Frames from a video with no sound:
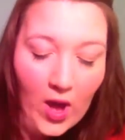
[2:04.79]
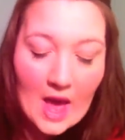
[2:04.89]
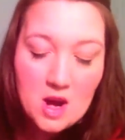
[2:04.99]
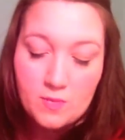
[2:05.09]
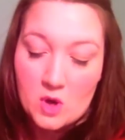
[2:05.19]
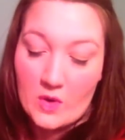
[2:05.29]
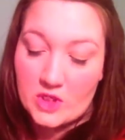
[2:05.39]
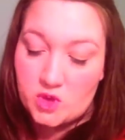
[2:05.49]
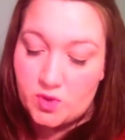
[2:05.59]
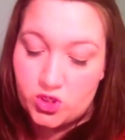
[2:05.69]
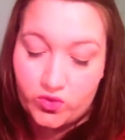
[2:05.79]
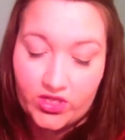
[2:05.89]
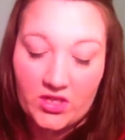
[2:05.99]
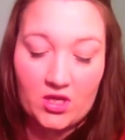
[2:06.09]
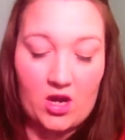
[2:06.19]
And I'm going to be using the